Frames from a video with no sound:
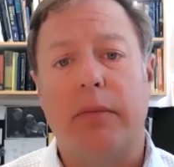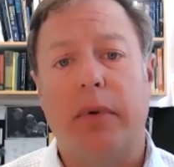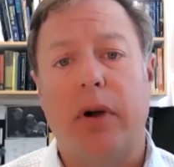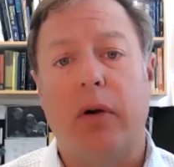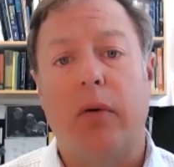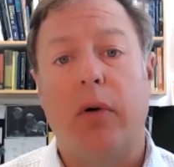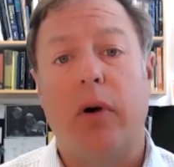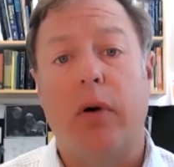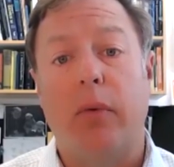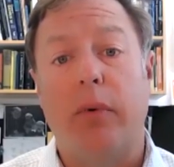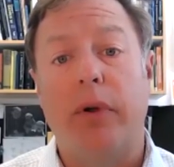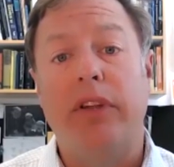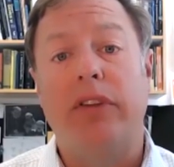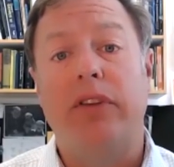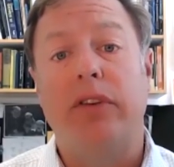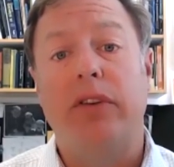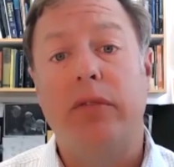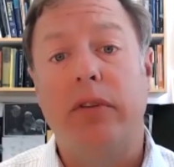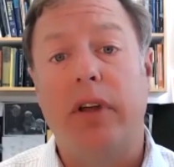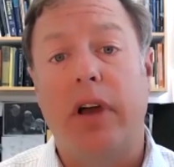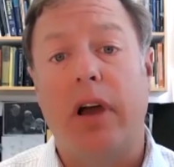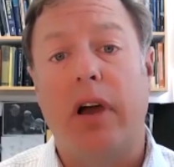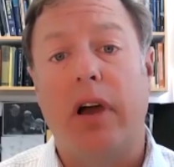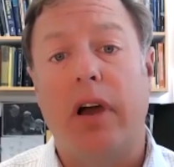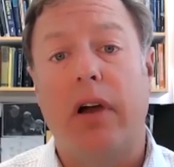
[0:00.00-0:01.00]
But what we do
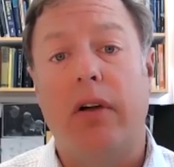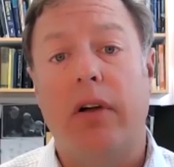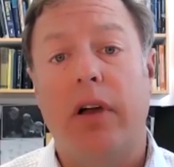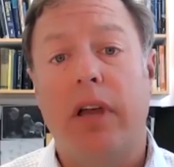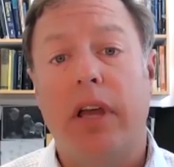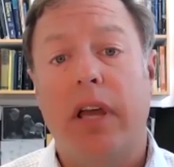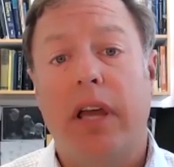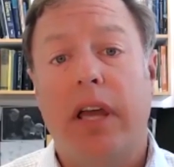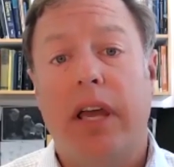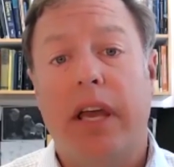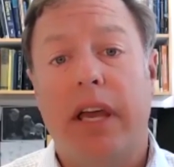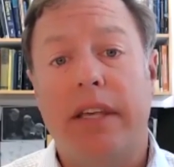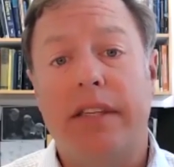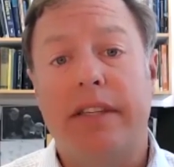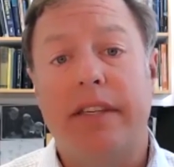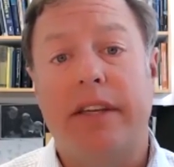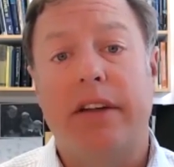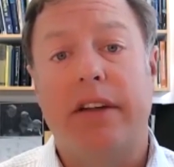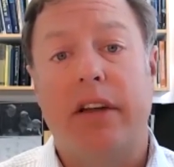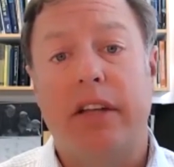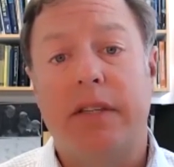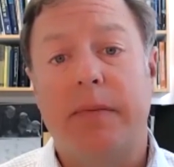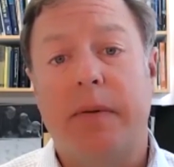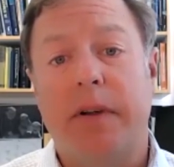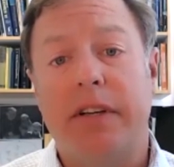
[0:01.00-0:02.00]
know is
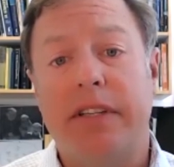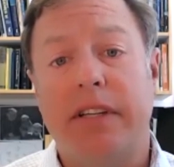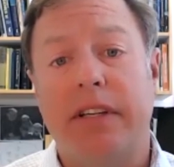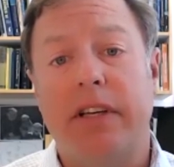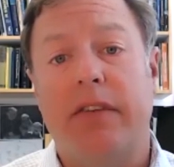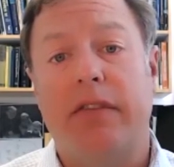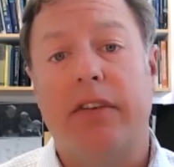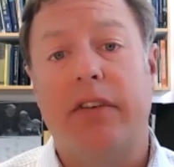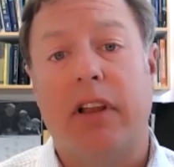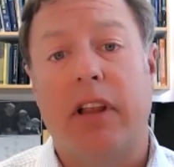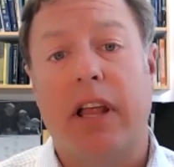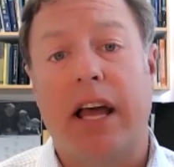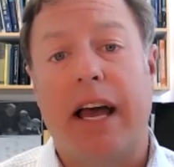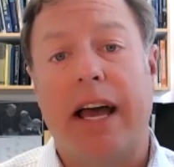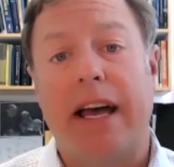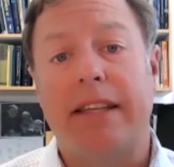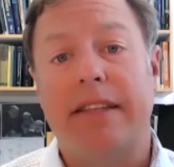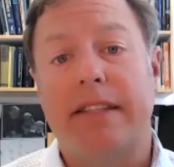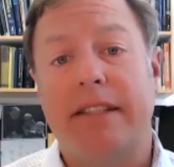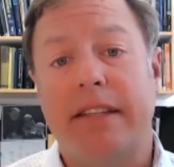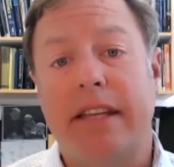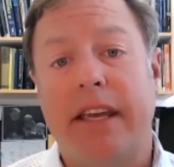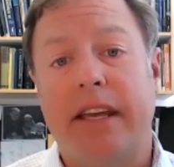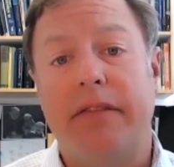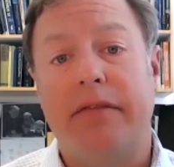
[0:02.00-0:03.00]
that, especially over the
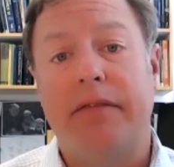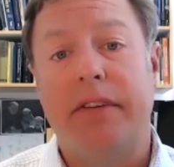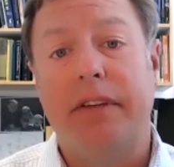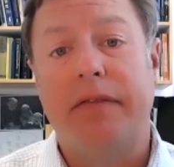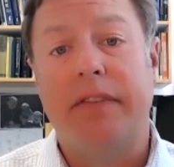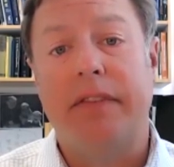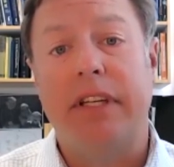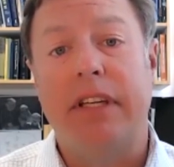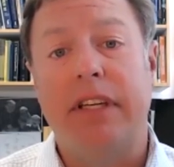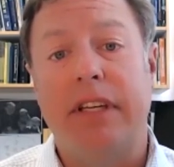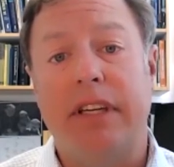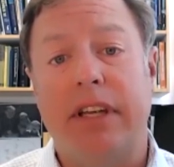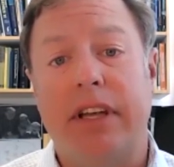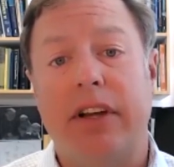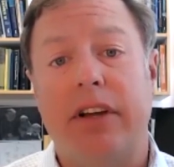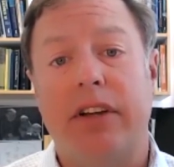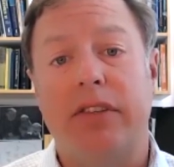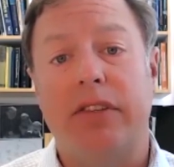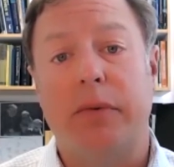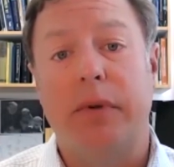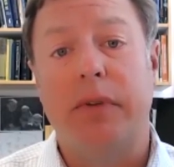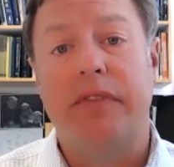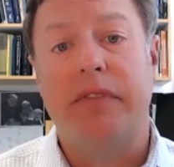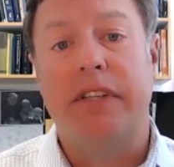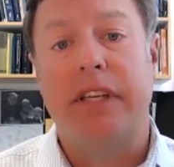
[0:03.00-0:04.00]
last 10, 15
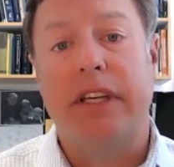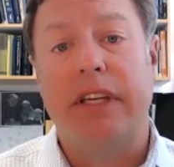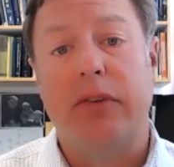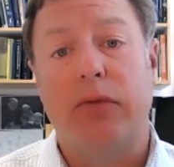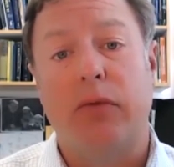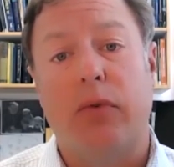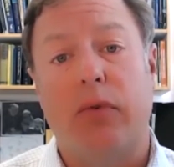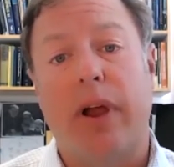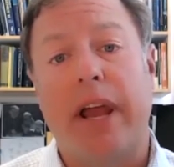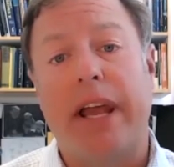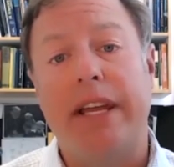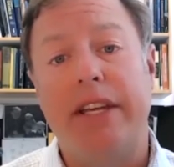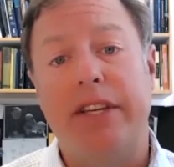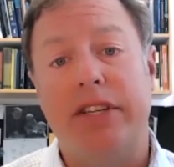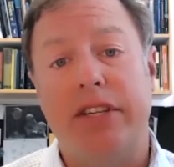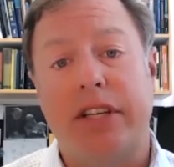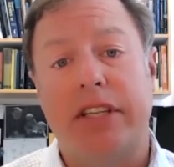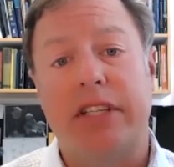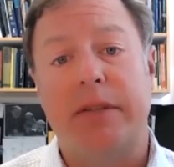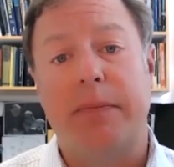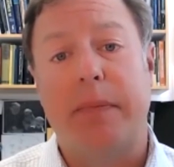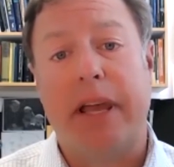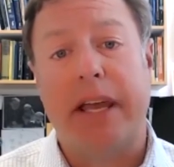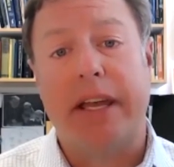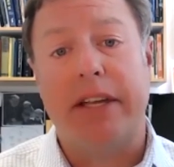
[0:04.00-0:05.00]
years, we've seen range
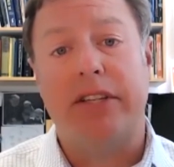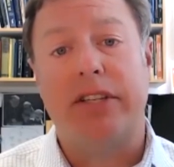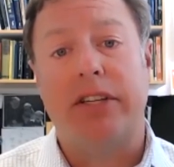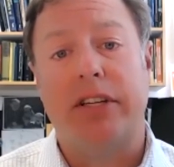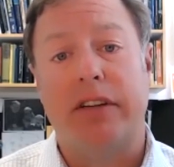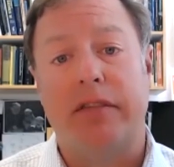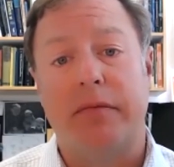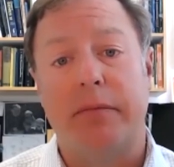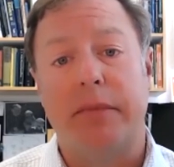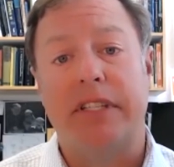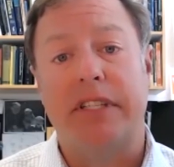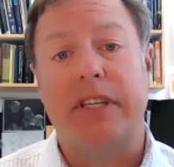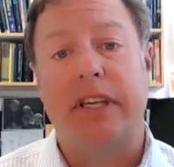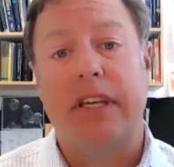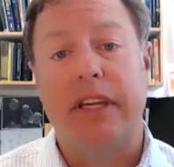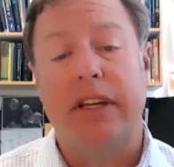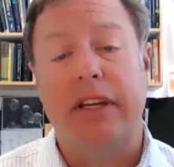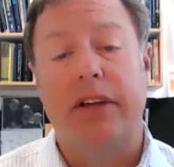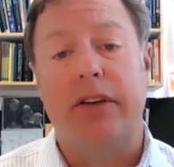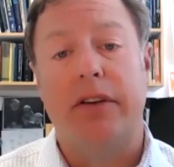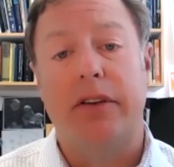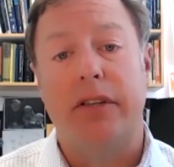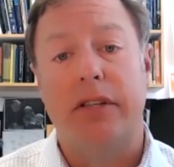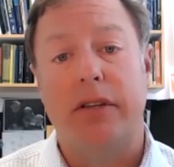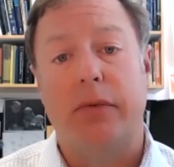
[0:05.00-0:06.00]
expansion of
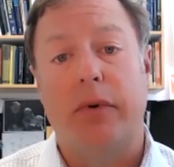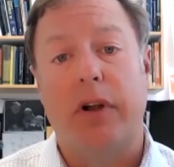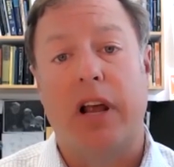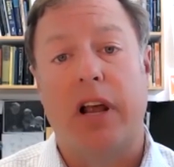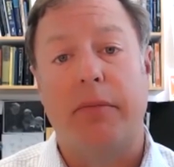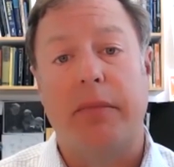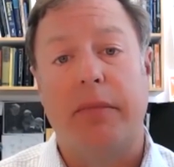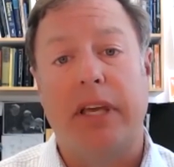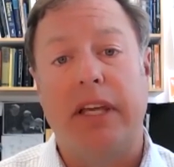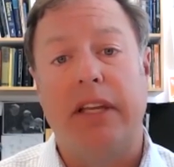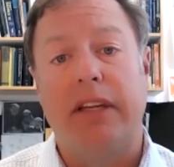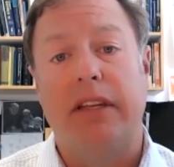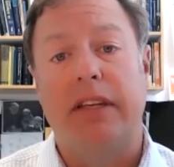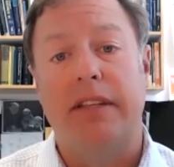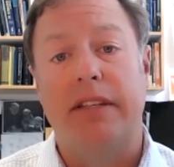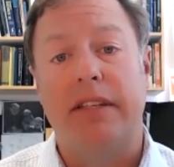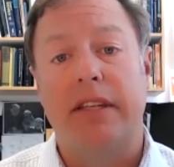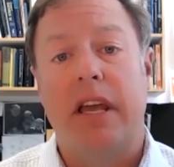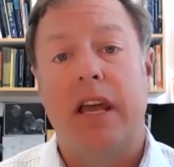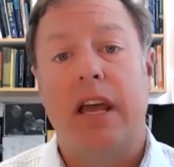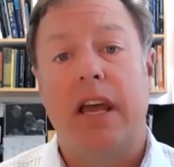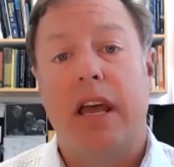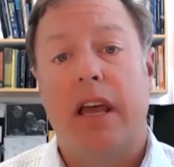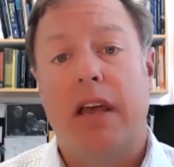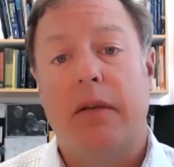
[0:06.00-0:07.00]
mosquitoes. And what I mean is
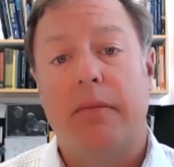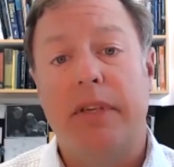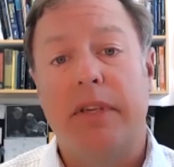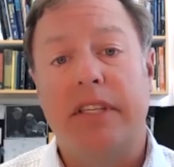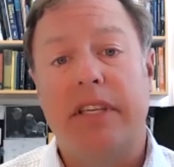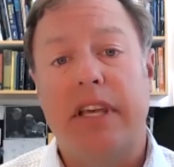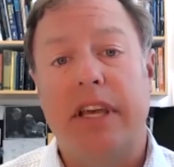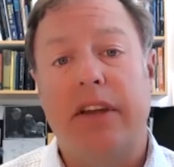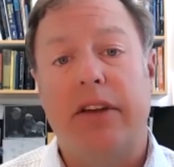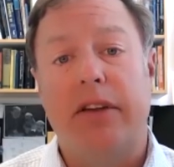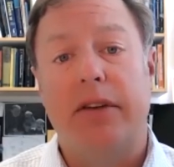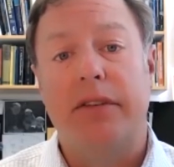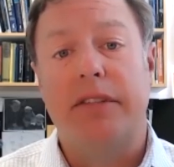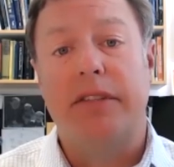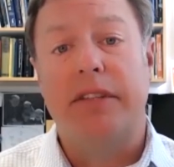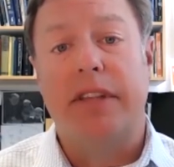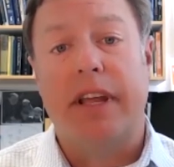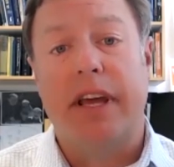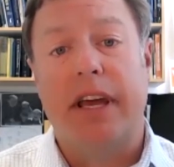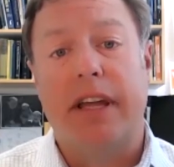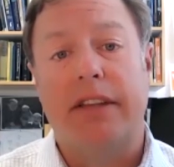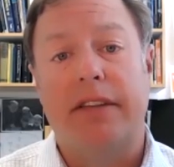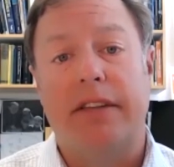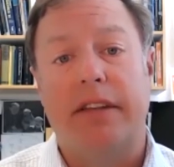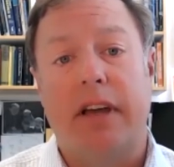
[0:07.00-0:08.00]
mosquitoes
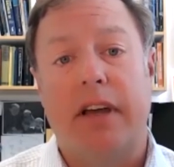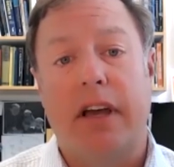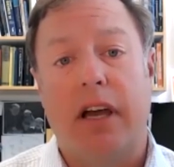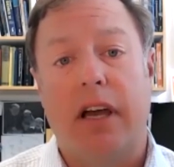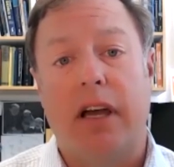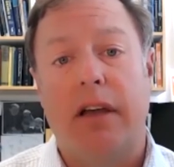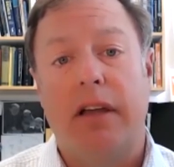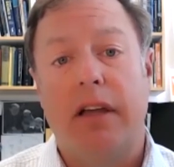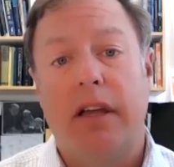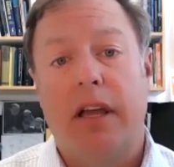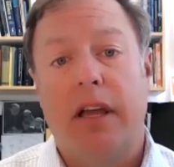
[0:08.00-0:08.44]
that,